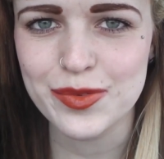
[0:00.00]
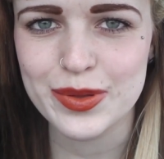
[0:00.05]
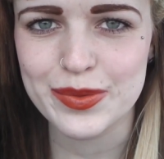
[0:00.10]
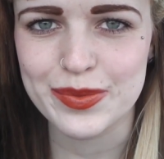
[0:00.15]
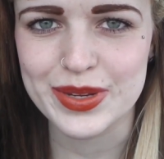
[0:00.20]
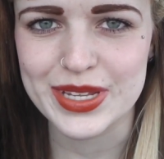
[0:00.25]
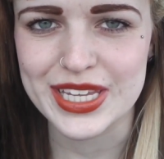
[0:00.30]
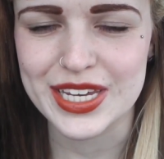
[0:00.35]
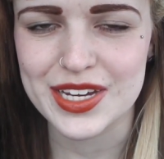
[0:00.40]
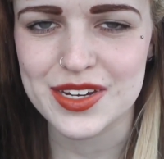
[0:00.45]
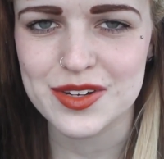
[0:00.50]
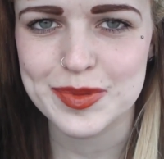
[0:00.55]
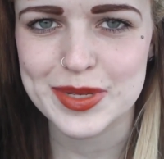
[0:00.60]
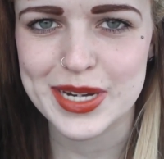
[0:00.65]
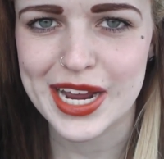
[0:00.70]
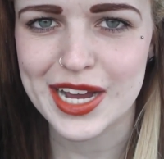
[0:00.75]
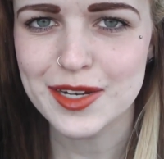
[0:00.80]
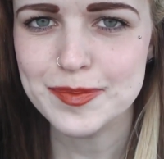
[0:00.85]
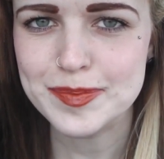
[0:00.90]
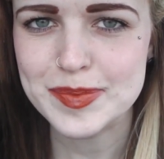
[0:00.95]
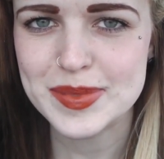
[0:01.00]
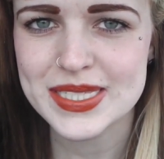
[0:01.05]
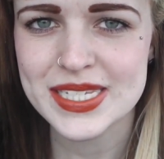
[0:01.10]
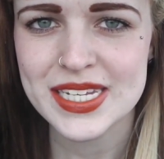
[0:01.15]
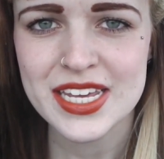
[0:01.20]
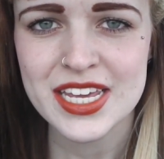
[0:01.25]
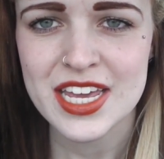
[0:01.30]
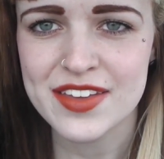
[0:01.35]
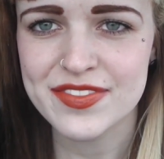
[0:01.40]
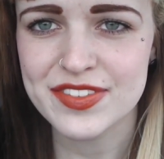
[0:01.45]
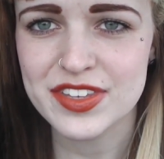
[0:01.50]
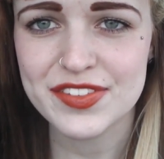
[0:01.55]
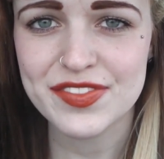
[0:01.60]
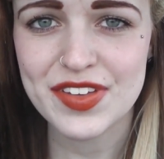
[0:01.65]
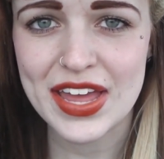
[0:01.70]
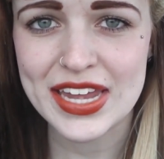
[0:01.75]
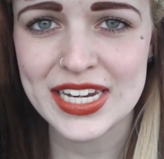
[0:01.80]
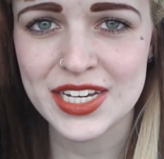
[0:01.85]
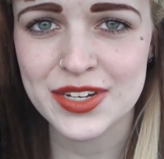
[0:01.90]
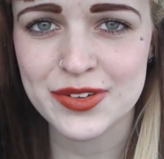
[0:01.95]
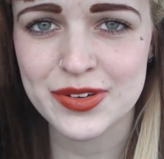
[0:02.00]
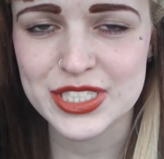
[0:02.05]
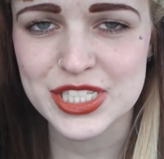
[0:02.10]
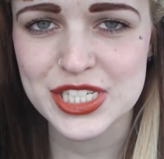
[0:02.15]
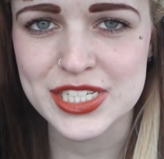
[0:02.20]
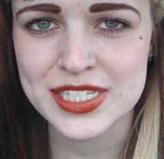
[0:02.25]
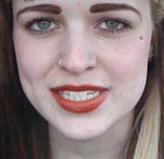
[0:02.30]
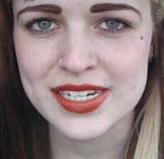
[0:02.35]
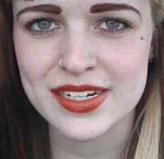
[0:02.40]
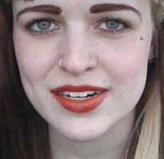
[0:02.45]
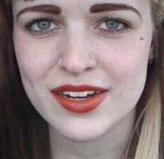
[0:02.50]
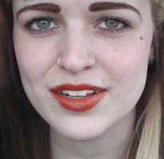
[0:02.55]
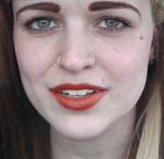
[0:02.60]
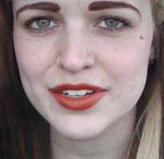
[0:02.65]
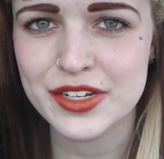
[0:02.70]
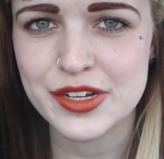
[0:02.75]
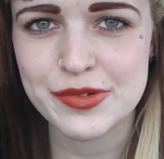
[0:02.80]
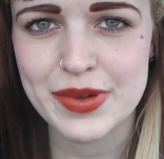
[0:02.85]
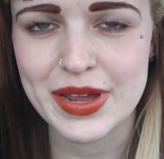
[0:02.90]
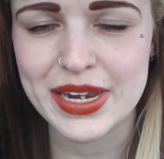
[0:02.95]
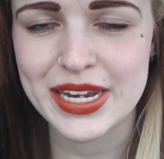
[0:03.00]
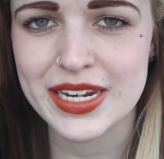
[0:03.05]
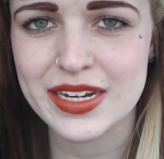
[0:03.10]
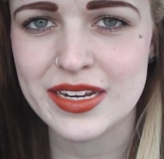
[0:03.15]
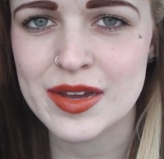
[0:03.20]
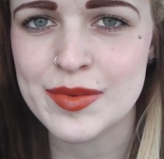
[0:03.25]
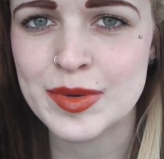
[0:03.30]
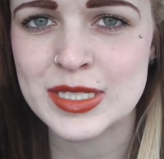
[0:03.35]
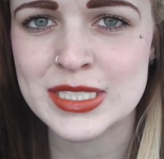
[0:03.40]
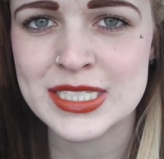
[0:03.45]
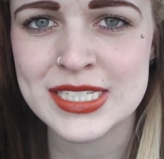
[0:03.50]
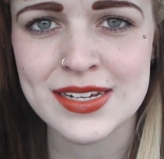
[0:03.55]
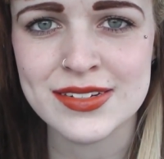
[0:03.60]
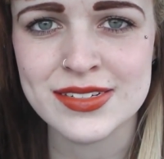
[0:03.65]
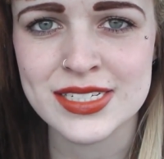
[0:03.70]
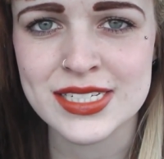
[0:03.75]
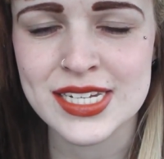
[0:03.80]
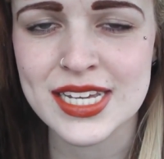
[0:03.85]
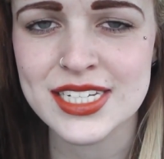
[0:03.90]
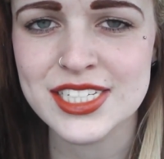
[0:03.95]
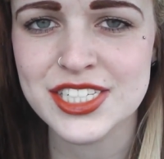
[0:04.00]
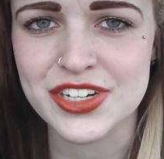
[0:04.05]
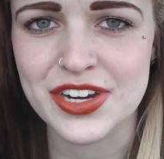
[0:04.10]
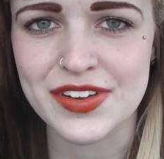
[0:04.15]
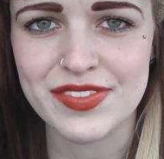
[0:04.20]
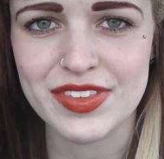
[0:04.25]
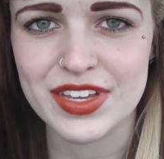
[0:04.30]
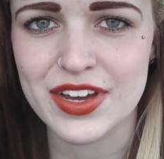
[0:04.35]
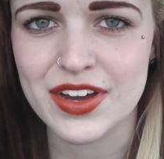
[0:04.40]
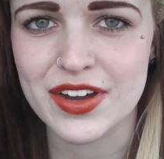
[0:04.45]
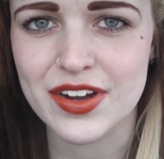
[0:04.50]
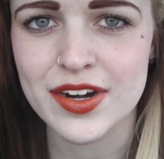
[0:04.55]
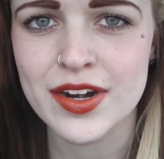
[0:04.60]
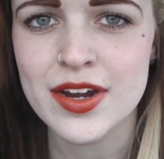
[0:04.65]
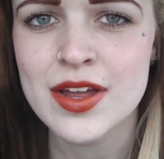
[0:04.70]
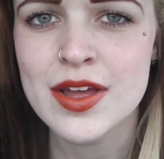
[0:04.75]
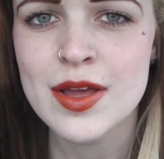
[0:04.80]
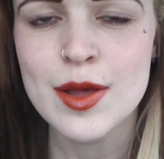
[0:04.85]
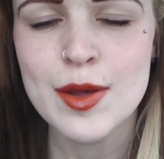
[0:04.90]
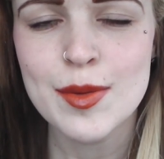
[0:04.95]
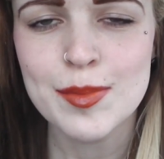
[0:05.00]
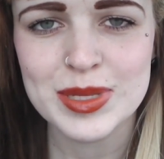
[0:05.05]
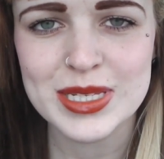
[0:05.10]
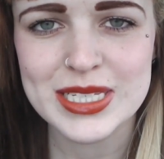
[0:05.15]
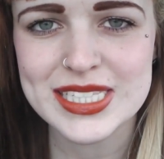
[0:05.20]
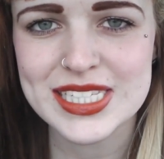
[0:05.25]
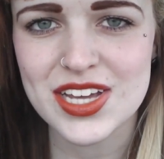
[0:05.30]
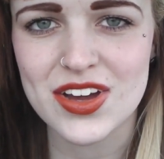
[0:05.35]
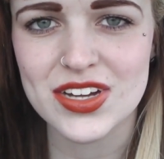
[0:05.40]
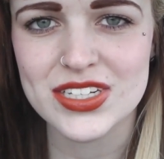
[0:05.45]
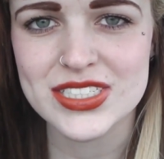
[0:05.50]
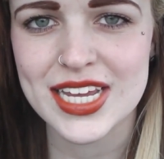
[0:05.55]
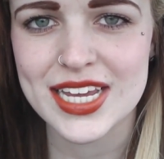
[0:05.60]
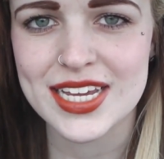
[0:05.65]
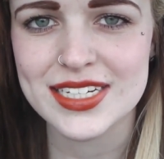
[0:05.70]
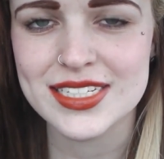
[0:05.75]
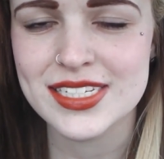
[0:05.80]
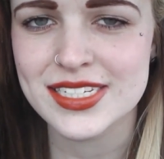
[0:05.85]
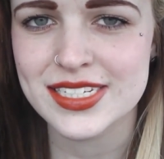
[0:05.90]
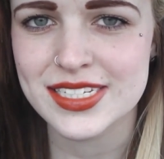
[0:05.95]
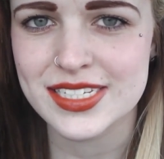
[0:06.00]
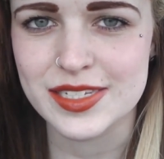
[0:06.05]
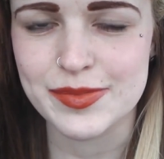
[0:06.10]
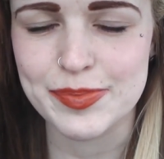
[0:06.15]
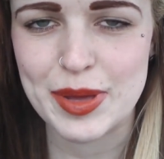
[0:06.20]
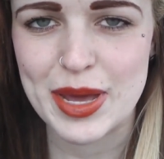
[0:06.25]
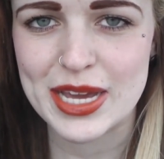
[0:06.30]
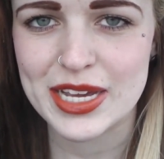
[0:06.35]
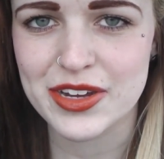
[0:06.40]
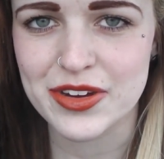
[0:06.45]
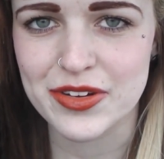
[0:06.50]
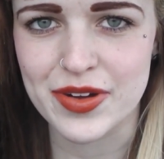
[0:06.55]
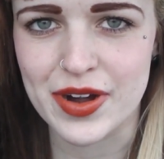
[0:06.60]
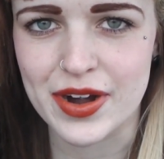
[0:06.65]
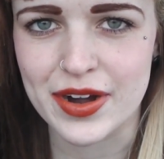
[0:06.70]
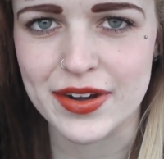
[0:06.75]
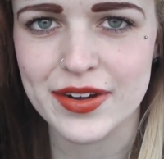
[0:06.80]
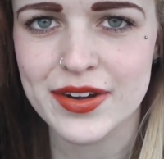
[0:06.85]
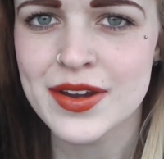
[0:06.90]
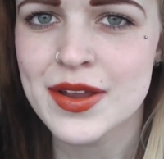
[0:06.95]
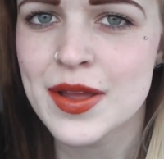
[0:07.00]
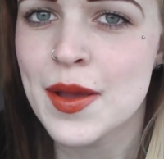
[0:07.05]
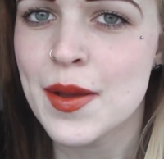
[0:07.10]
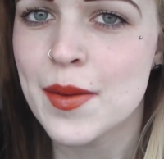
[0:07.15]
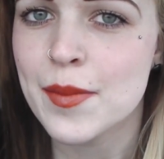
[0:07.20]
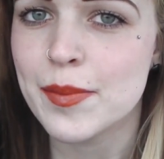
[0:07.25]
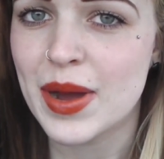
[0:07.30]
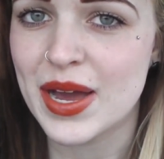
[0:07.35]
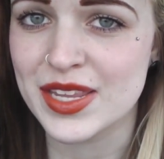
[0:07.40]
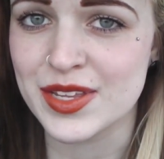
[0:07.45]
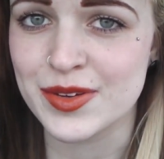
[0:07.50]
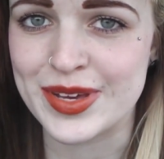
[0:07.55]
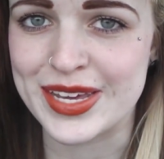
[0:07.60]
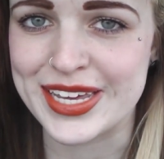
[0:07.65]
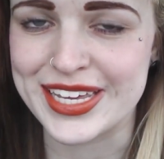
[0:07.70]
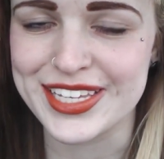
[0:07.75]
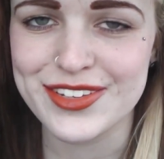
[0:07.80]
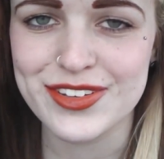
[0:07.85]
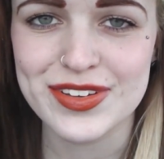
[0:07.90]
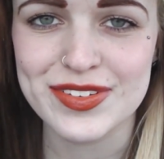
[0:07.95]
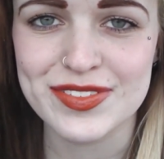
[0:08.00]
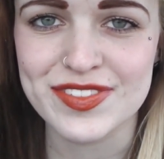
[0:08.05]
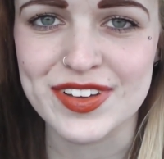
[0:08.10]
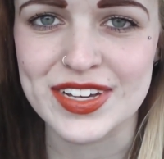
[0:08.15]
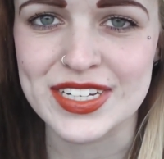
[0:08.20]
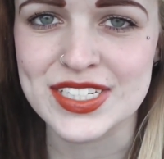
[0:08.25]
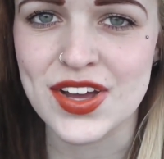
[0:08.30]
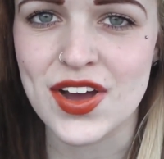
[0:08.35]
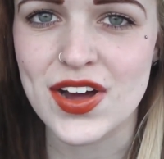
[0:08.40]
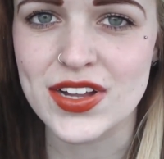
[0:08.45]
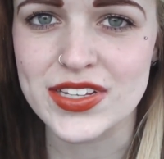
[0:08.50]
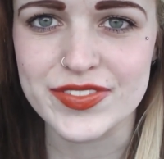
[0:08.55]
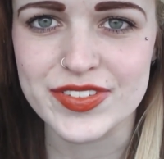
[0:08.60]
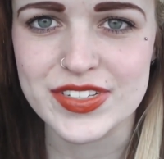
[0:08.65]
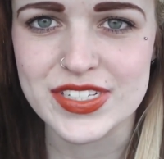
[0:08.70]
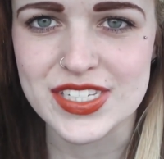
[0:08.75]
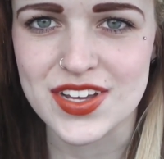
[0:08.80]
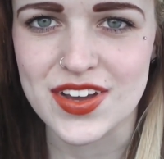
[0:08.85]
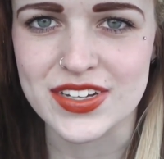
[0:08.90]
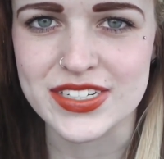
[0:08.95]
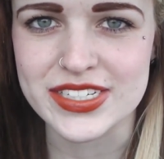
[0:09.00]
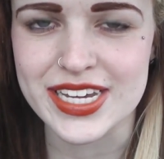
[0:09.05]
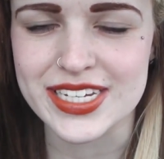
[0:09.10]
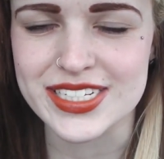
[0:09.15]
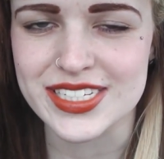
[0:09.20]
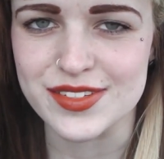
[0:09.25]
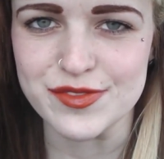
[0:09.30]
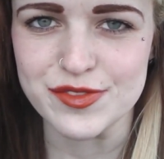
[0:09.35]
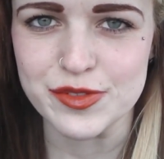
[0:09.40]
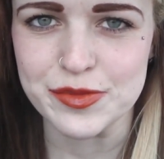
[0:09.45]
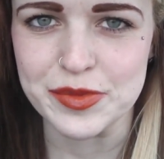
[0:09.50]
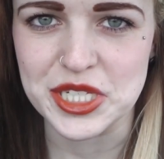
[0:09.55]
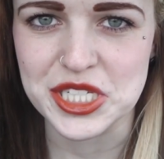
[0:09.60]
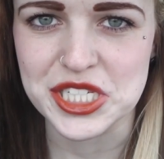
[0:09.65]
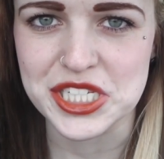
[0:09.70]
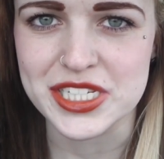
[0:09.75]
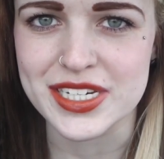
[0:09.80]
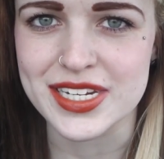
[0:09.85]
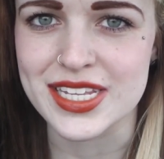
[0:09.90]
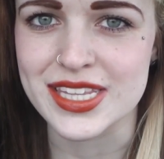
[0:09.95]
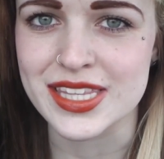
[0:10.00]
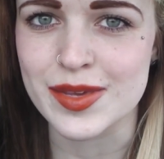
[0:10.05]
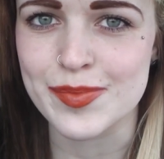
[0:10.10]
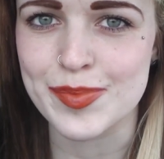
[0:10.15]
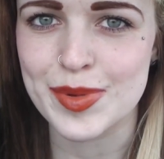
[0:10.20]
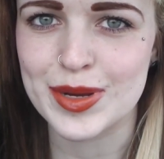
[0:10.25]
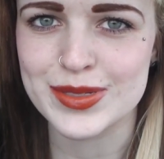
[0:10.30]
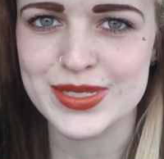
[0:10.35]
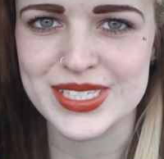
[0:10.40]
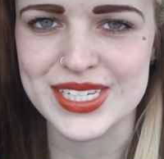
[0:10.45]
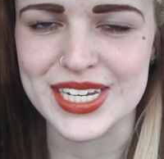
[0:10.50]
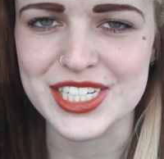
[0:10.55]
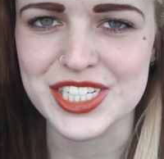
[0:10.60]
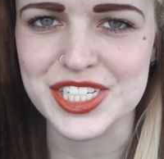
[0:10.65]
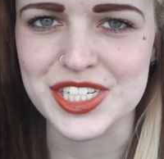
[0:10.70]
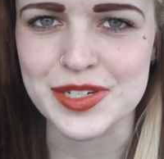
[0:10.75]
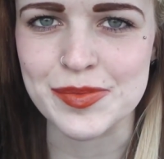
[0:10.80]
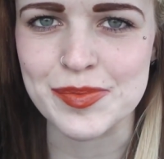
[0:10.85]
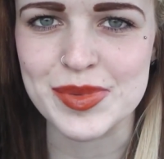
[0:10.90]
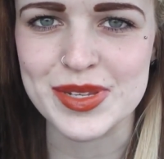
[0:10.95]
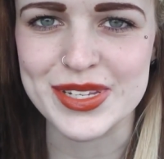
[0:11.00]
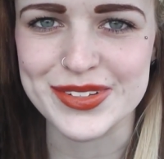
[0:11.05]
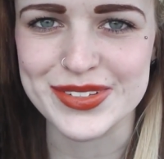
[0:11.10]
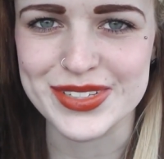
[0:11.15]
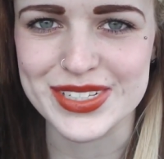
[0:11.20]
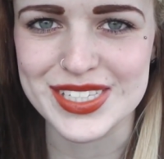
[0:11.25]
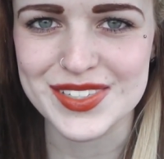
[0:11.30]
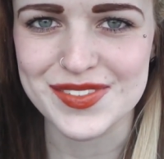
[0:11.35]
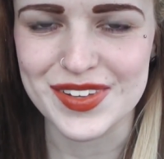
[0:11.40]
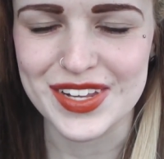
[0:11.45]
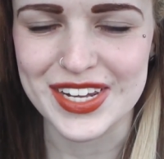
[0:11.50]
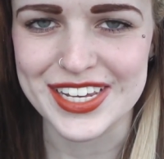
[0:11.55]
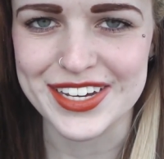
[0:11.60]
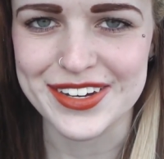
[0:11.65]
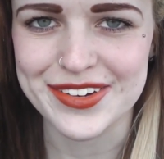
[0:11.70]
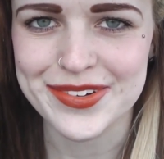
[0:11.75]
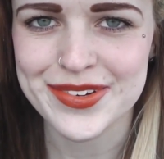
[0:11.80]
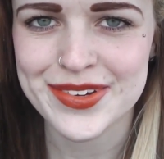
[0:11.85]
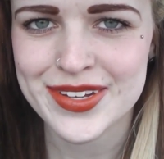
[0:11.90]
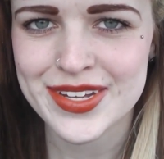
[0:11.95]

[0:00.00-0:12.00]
We really hope it helps. If you have any questions at all or you're ready to come on down and test drive the car, please contact Deepak Harrar. By the way, you can find all of his contact information in the About section below this video.